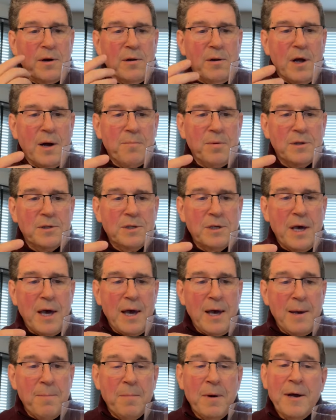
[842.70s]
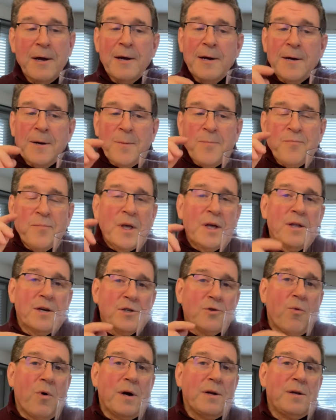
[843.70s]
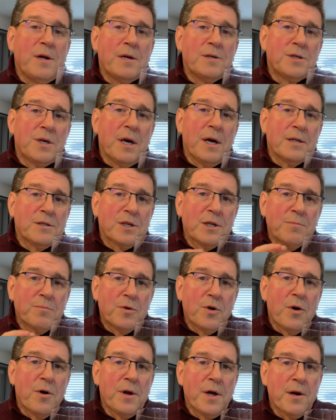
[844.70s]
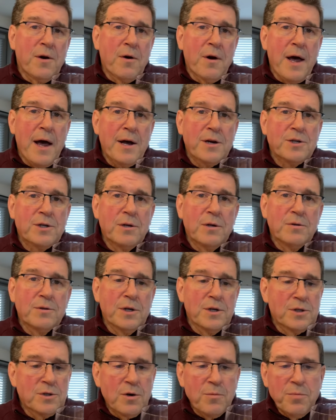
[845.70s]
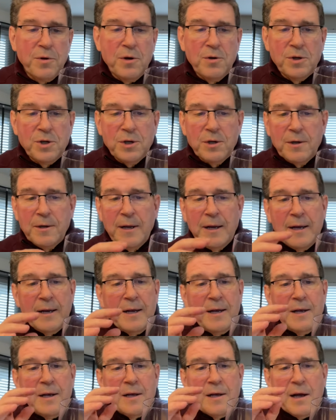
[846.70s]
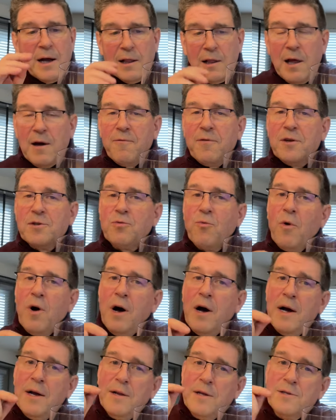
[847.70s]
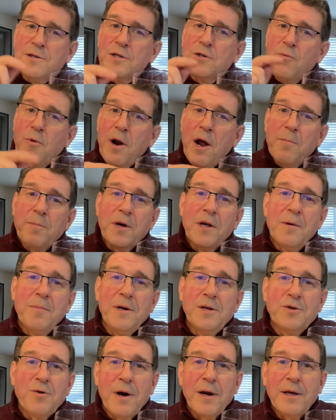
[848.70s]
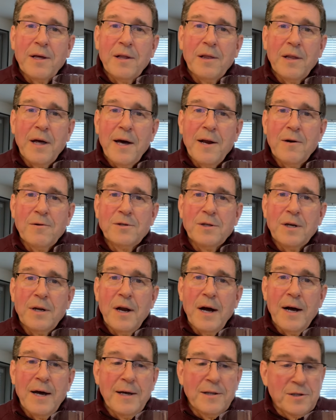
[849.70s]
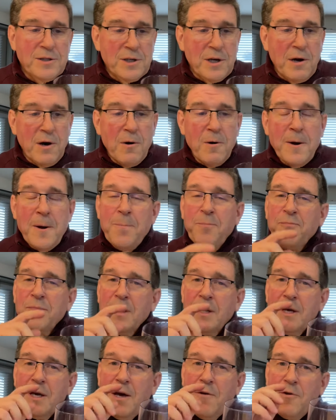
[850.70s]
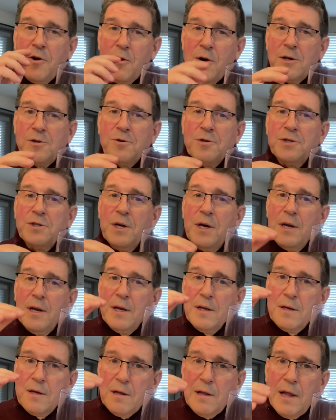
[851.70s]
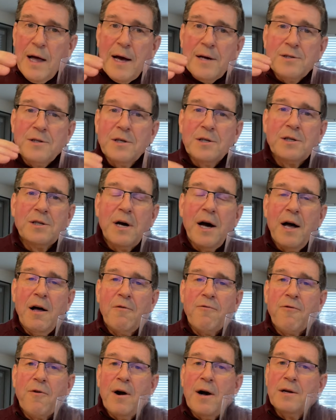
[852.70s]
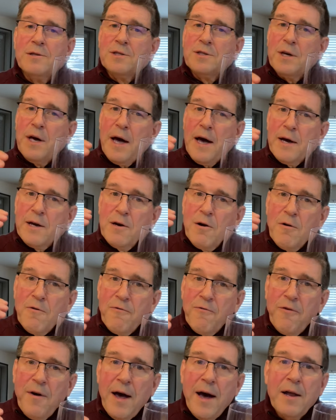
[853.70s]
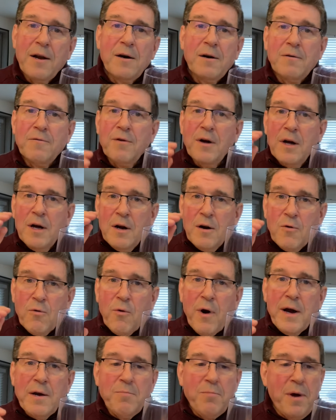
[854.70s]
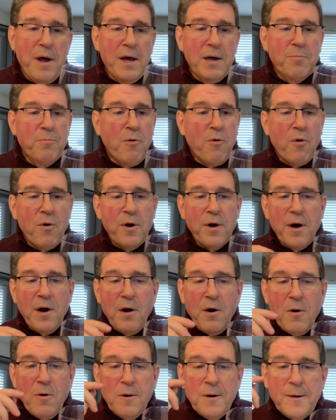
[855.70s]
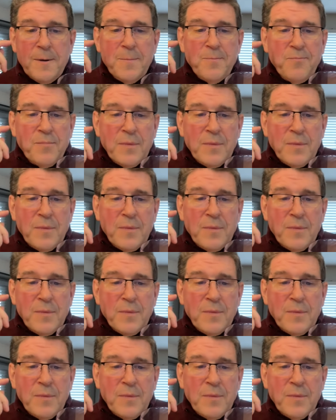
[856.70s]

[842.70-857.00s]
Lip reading: it'll up its game. This one does get some good international distribution. I love this wine. This is what I'm going to be drinking later tonight. So, if you're interested in classic style Fransac, you're a fan of Right Bank Bordeaux,